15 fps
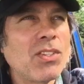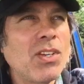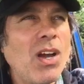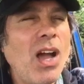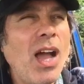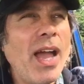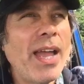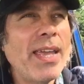
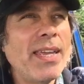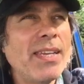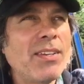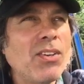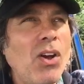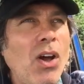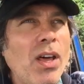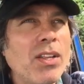guy, he
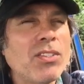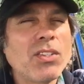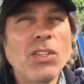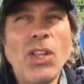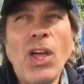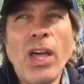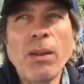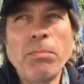taught us a
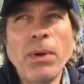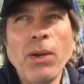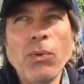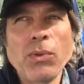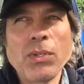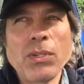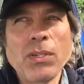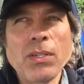lot
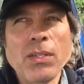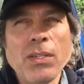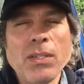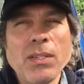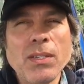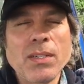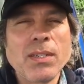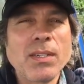about
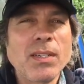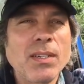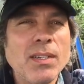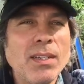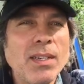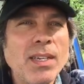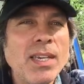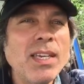
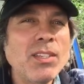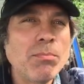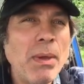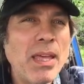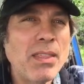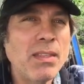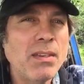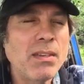his
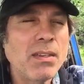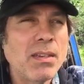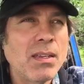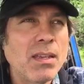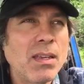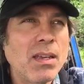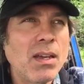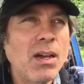method
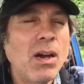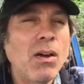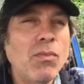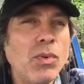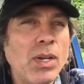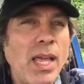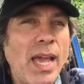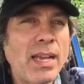of
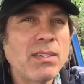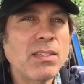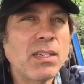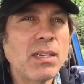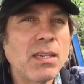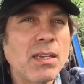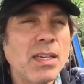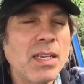
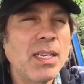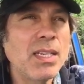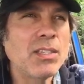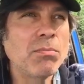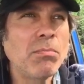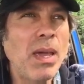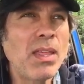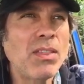relaxing and
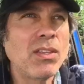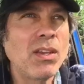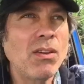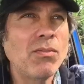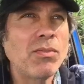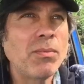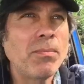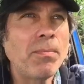his method
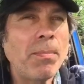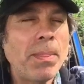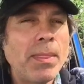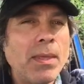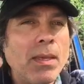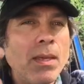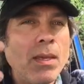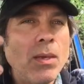of
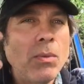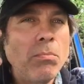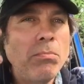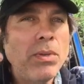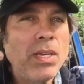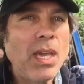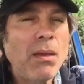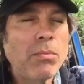
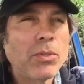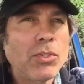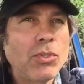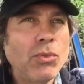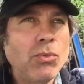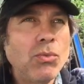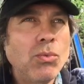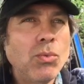being able
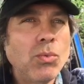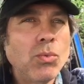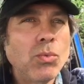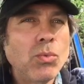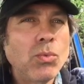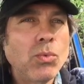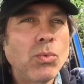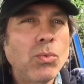to,
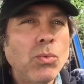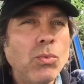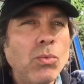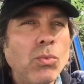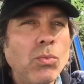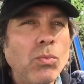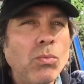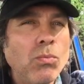
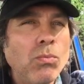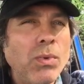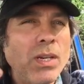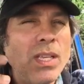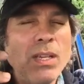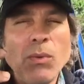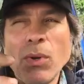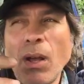what
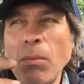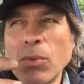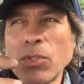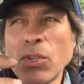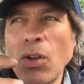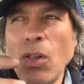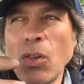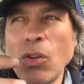he would
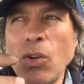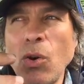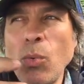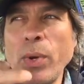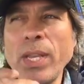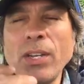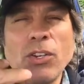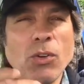almost call,
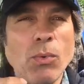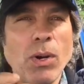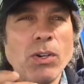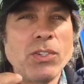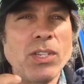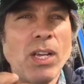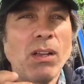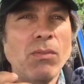go into
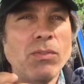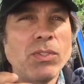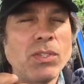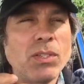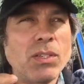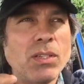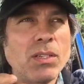ourselves,